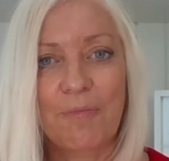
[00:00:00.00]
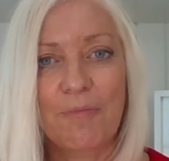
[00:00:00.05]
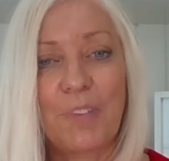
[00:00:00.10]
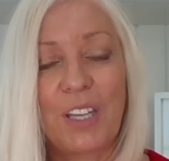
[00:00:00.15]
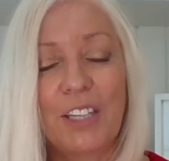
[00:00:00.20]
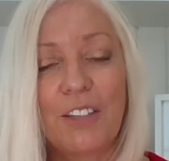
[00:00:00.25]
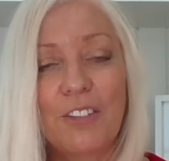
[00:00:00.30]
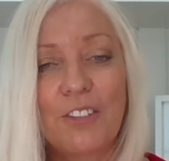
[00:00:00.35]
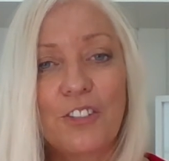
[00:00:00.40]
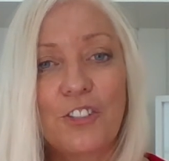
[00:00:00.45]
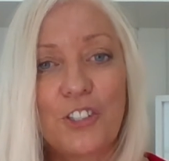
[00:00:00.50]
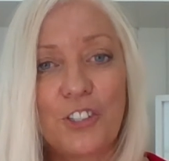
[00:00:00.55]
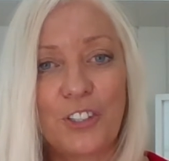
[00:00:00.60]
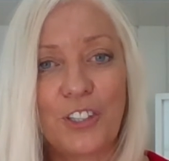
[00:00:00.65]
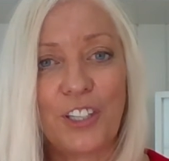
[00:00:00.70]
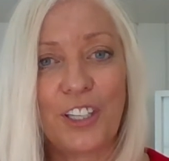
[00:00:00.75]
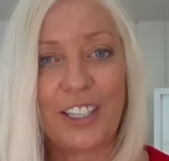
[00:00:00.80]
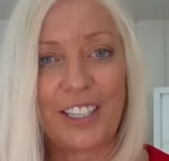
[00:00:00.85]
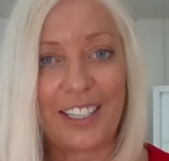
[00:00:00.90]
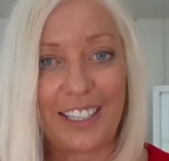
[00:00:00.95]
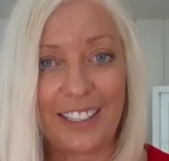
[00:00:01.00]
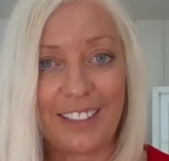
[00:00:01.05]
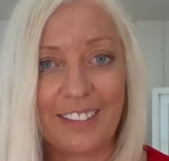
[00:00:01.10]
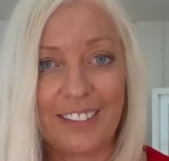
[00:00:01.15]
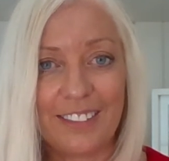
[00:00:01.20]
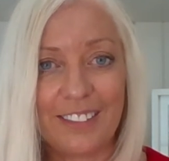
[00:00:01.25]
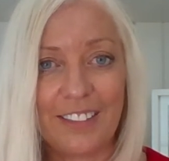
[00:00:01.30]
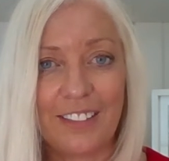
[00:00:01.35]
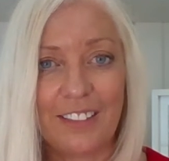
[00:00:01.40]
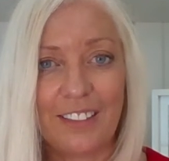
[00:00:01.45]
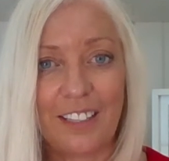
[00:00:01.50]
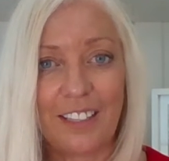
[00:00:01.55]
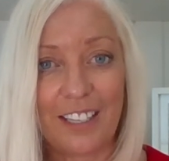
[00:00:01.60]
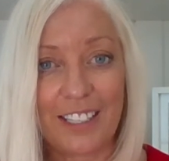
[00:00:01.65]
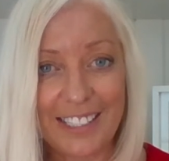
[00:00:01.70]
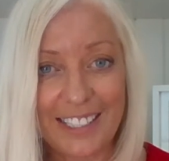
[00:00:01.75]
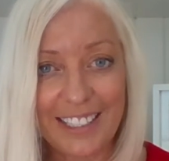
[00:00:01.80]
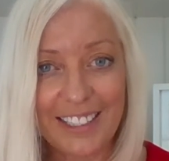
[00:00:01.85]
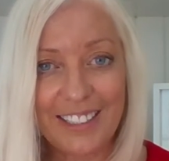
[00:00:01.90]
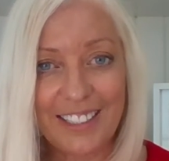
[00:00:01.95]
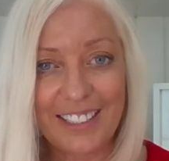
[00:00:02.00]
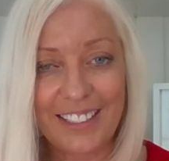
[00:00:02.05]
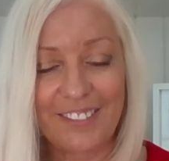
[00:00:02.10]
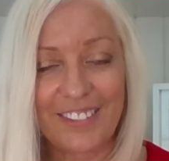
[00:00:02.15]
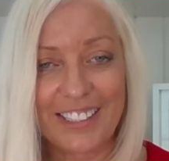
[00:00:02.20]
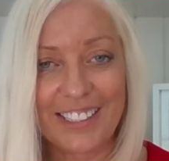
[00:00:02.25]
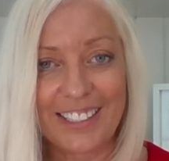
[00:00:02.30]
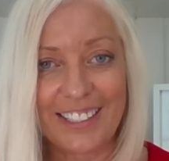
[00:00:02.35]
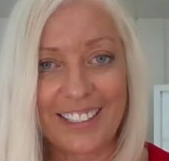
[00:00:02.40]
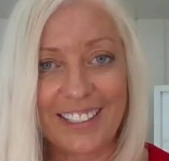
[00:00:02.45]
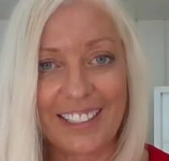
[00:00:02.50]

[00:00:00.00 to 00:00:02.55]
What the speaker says: because sugar is addictive, isn't